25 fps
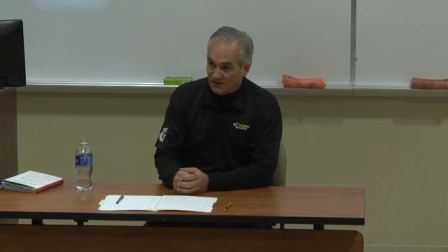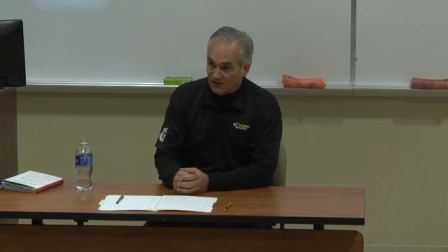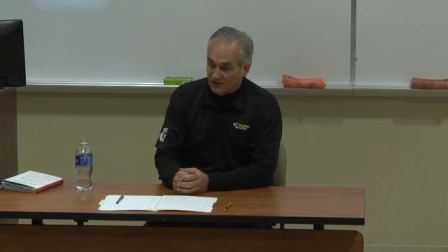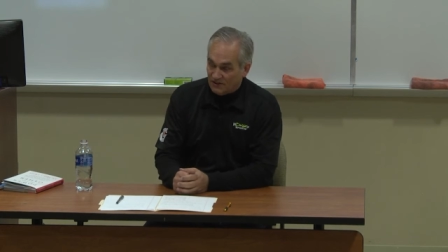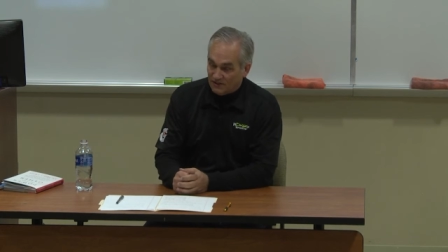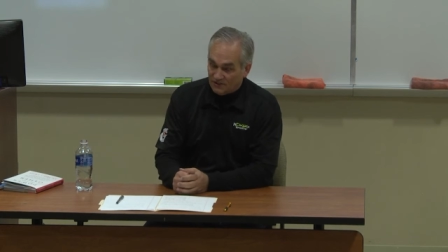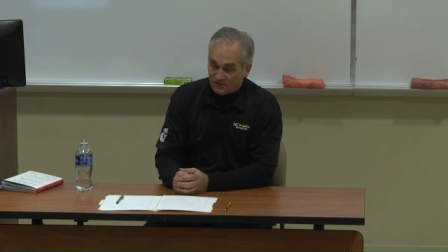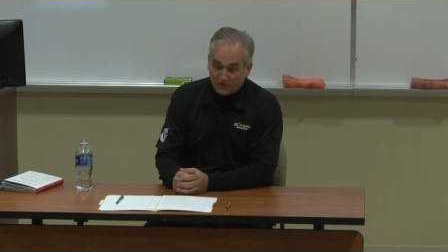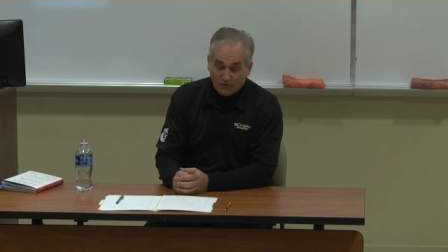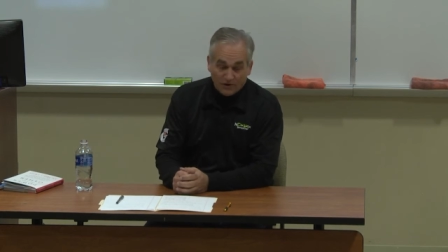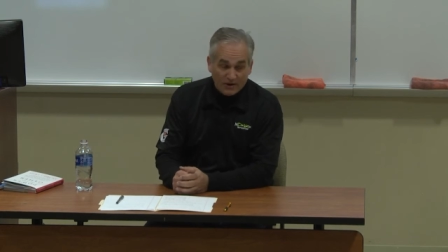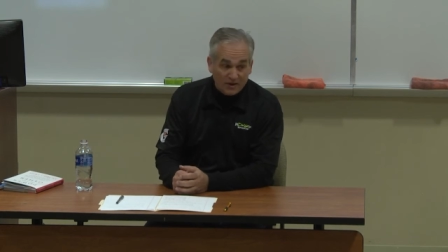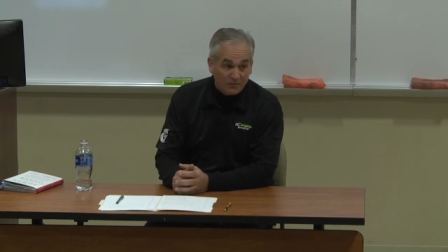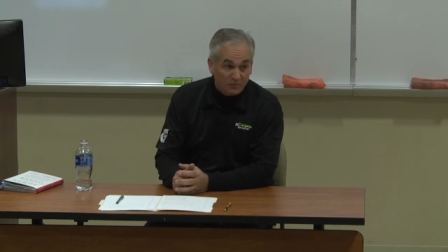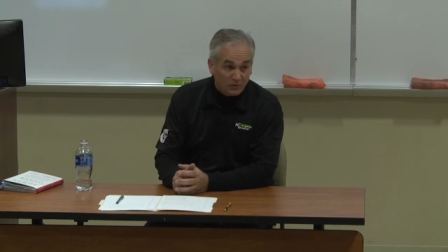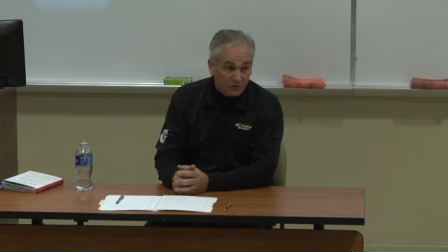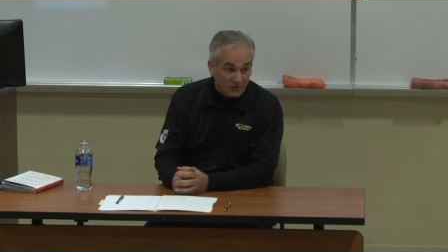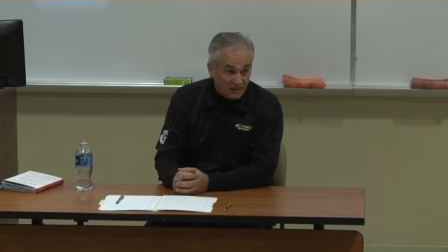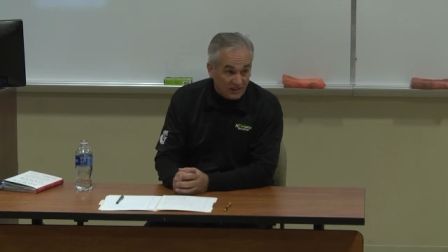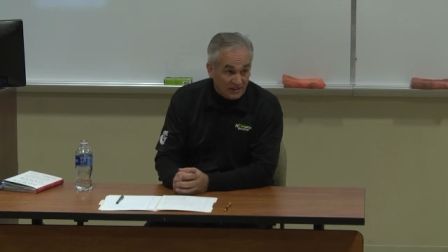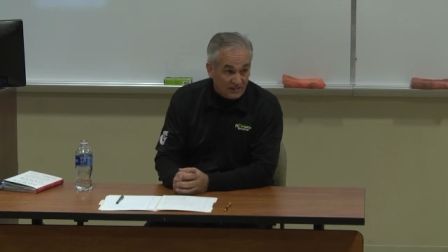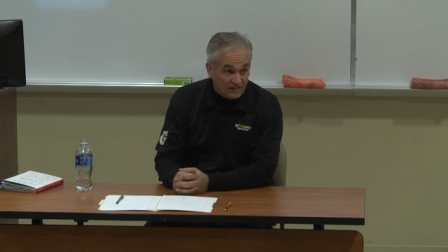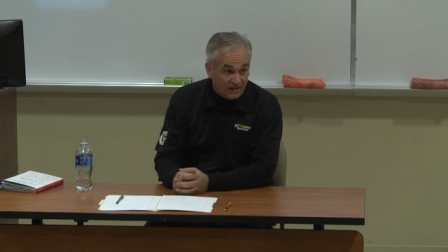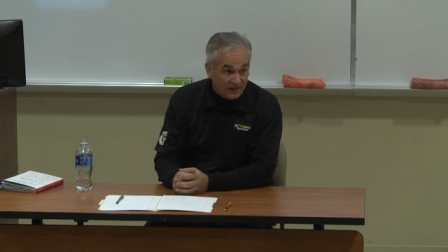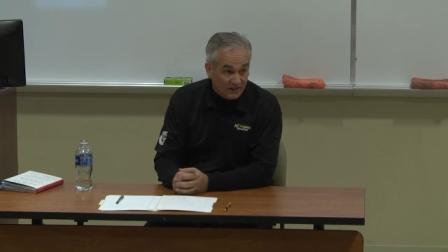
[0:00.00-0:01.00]
incredible
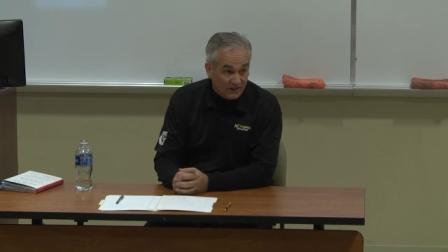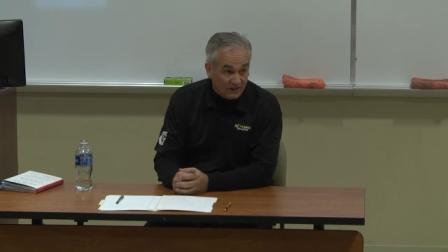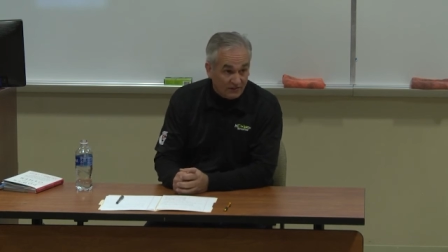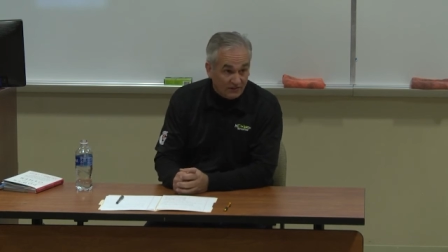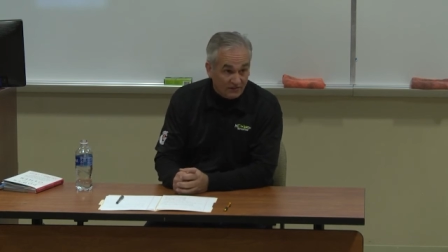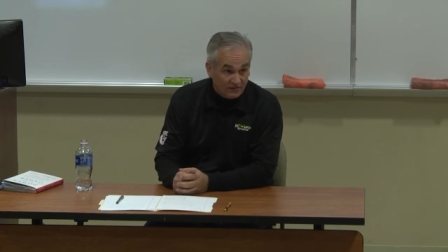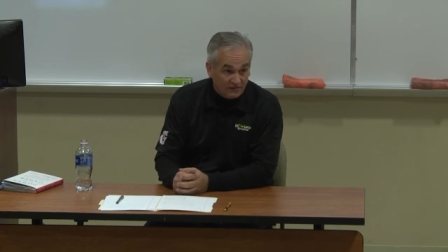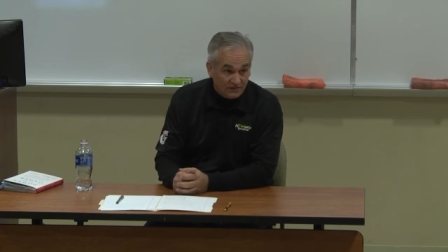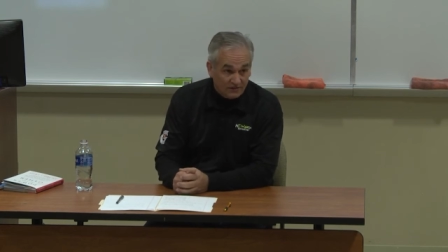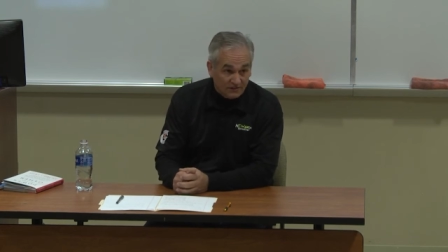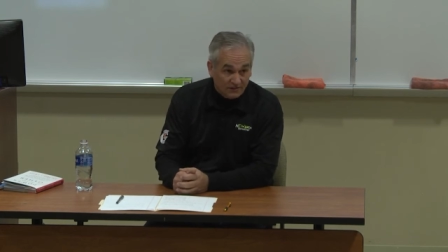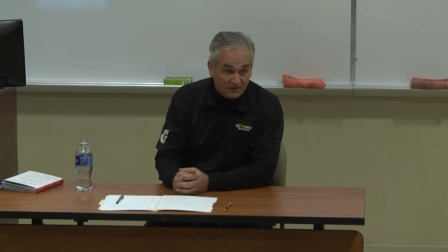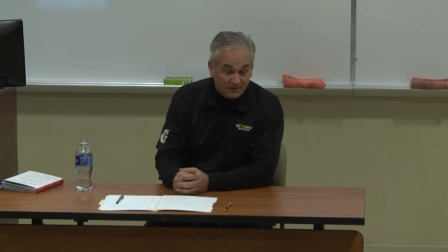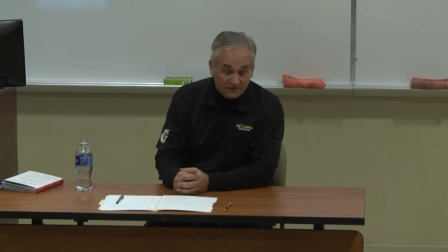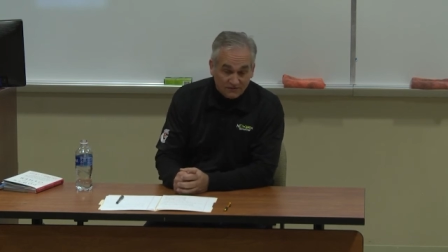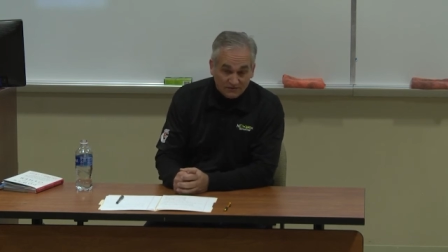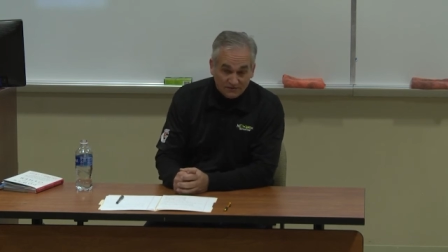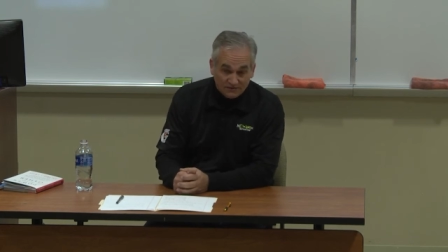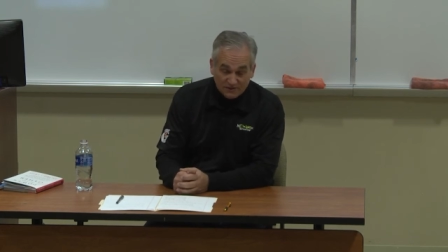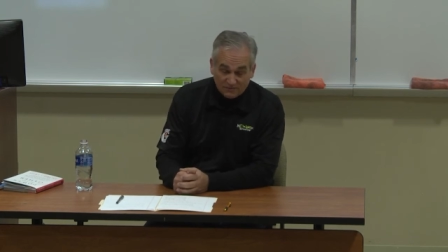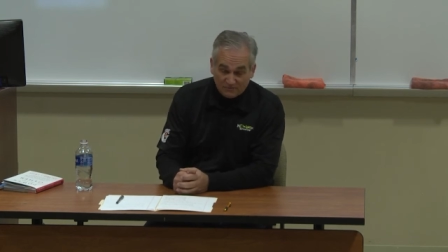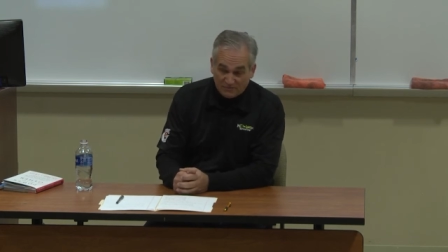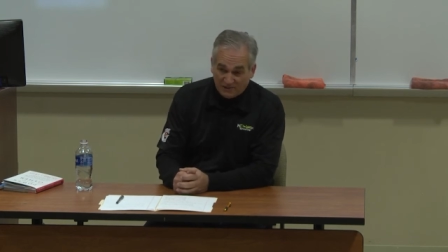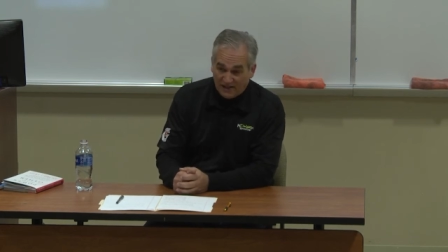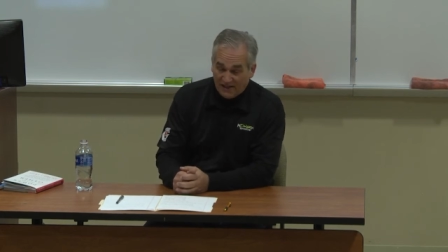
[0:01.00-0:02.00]
detail uh,
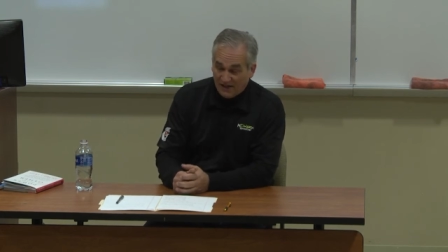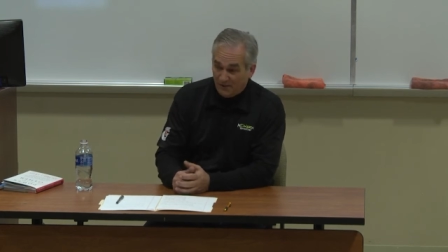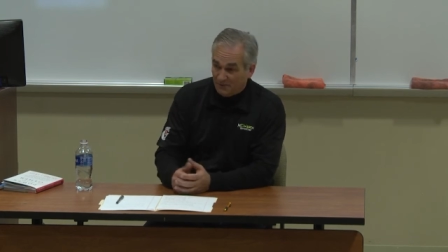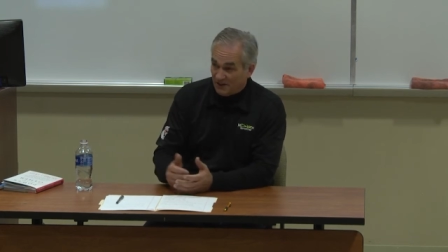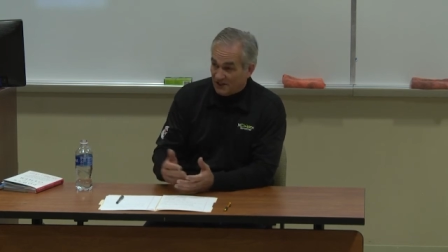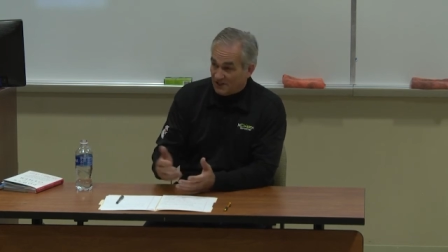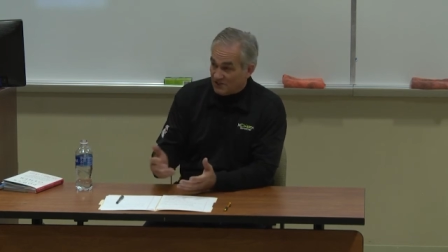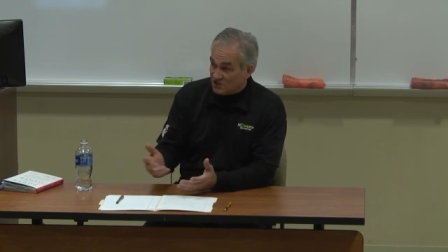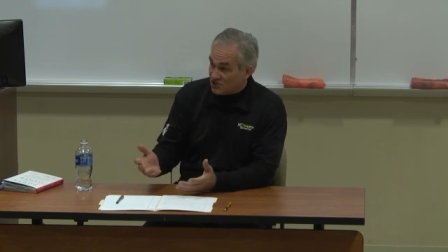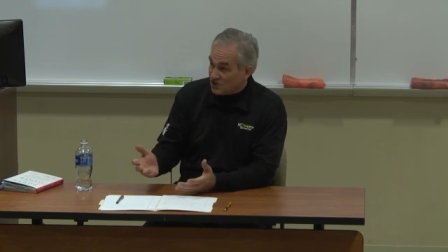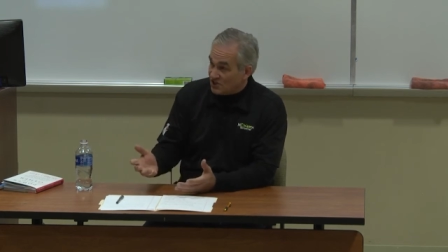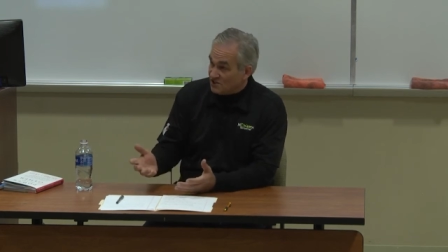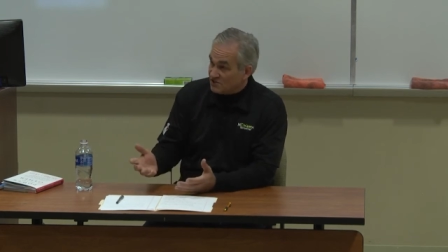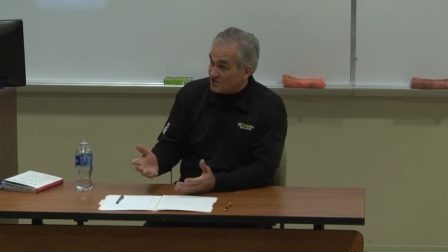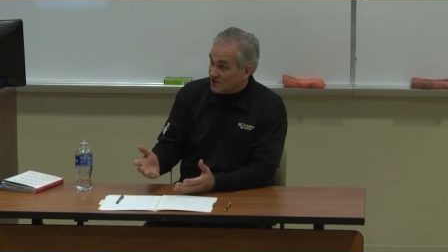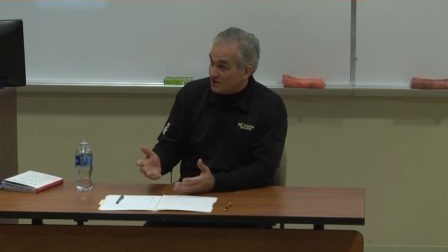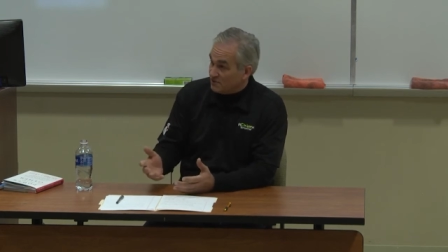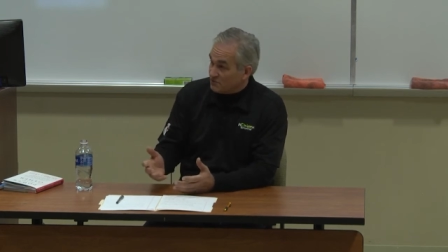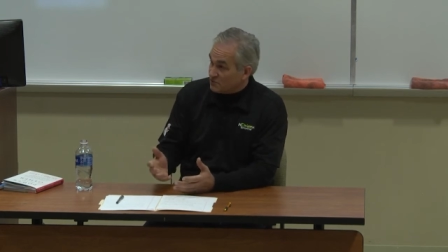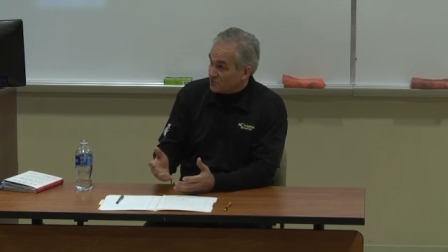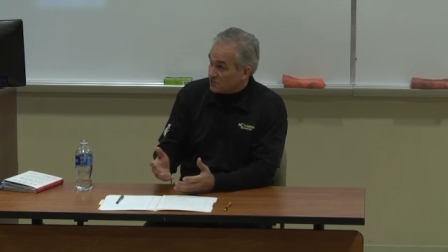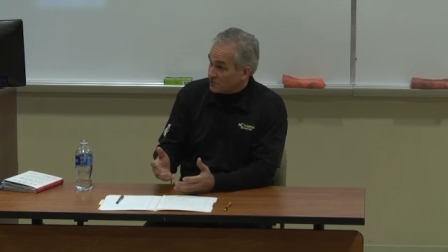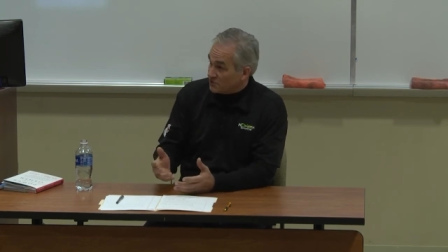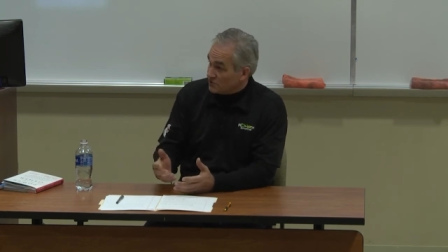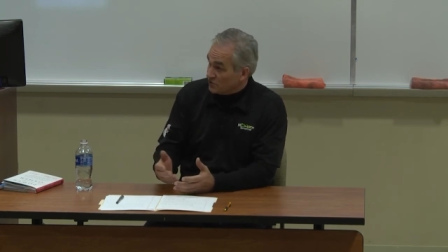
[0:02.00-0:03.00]
up to how many cheese
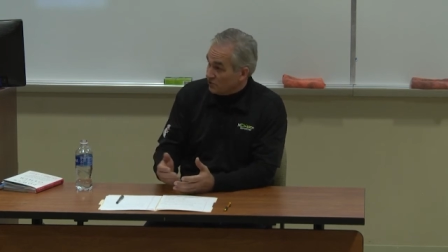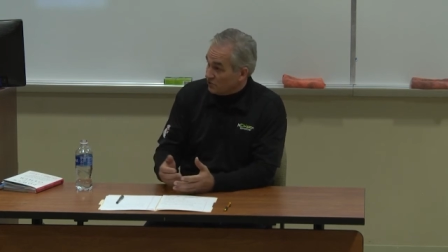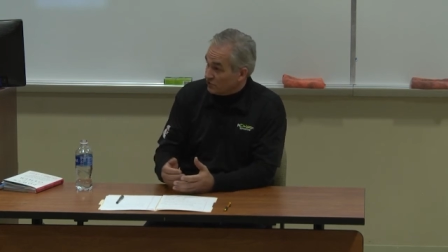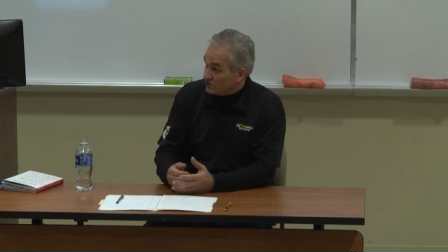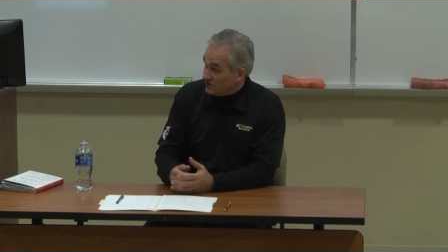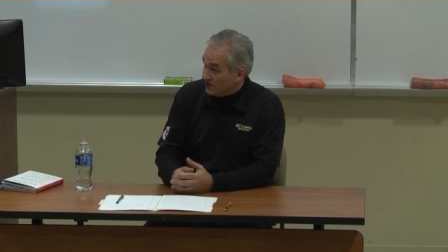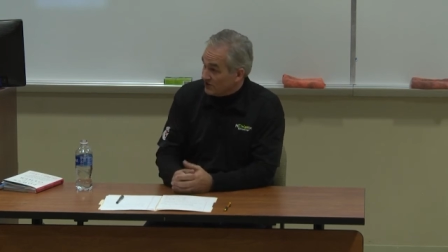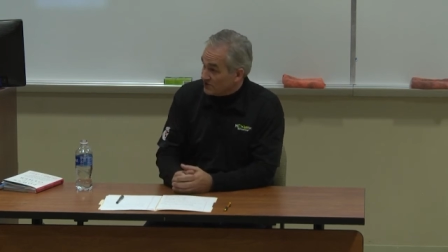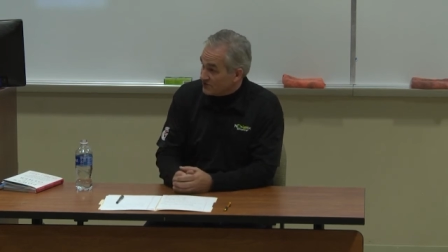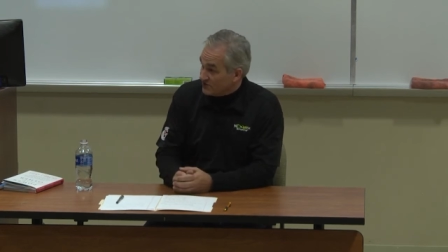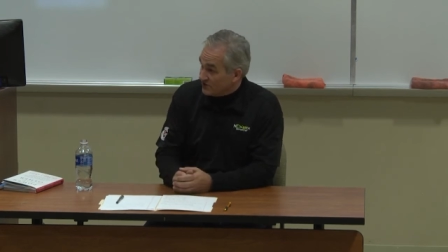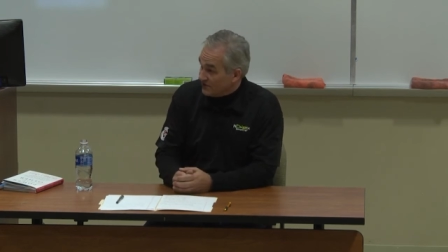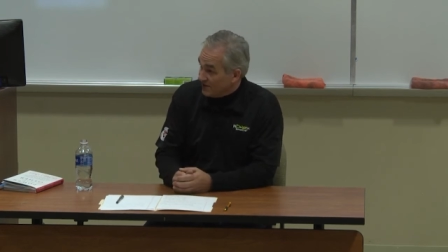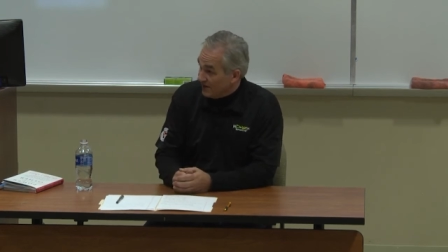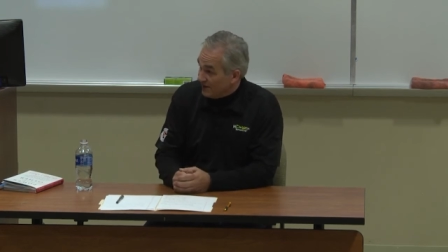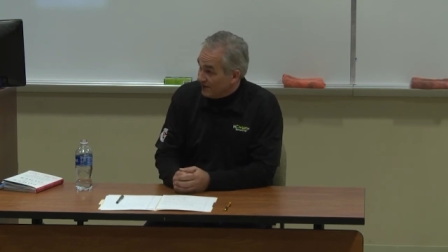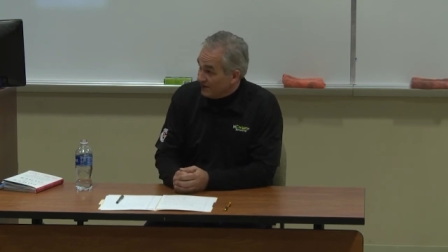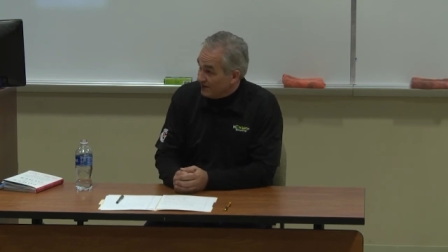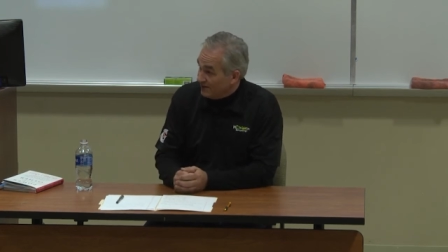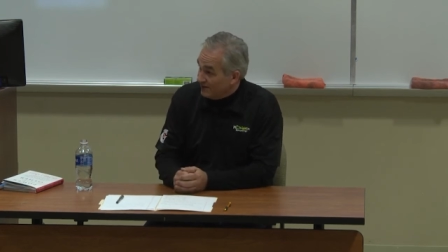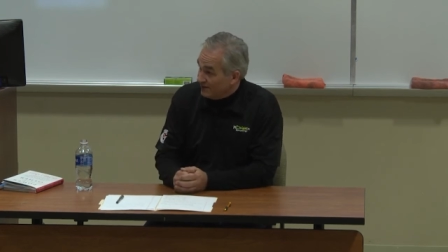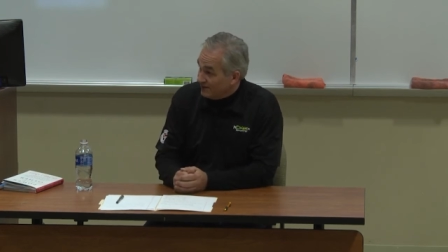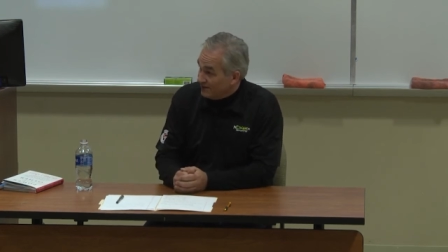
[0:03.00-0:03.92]
dips were sold yesterday.